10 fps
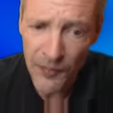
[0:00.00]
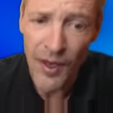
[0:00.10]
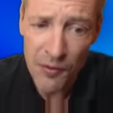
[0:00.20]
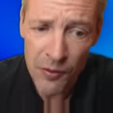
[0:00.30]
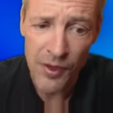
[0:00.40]

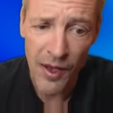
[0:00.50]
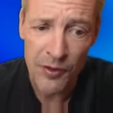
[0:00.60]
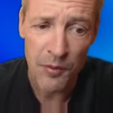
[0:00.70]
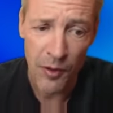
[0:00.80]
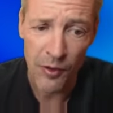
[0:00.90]
And for now,
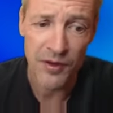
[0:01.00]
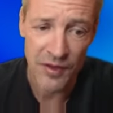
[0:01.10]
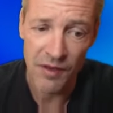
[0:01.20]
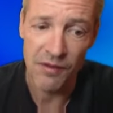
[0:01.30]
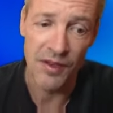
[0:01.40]
the pawn is
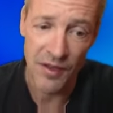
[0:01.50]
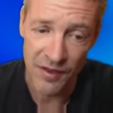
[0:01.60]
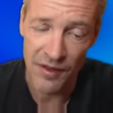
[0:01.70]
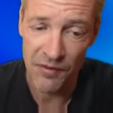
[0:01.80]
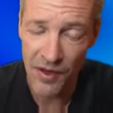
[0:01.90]
safely
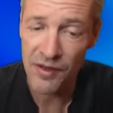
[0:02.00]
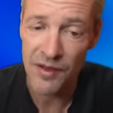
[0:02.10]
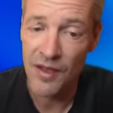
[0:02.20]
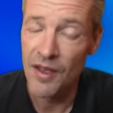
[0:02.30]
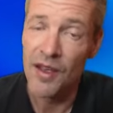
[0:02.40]

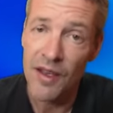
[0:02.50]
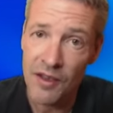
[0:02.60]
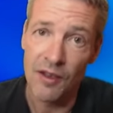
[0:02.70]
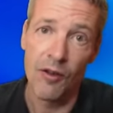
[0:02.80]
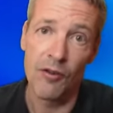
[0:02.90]
defended.
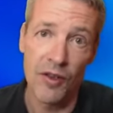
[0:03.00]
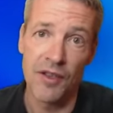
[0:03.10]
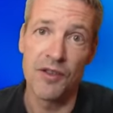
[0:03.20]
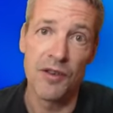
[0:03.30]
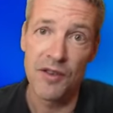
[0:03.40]
In the long run,
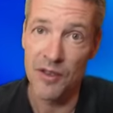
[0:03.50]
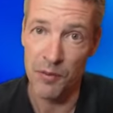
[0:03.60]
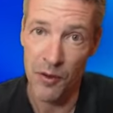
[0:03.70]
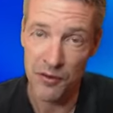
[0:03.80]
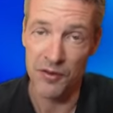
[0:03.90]
as you can see,
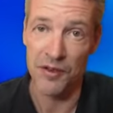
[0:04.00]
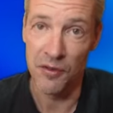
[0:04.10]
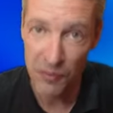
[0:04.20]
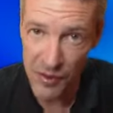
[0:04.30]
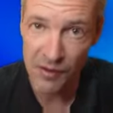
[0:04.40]
the pawn
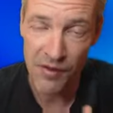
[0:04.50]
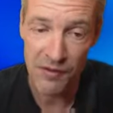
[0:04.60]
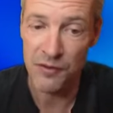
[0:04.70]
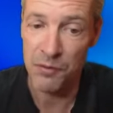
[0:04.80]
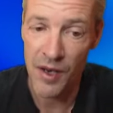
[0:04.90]
structure really
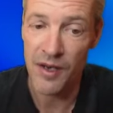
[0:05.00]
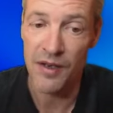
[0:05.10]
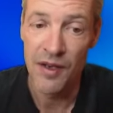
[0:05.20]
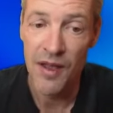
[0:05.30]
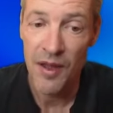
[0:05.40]
favors black.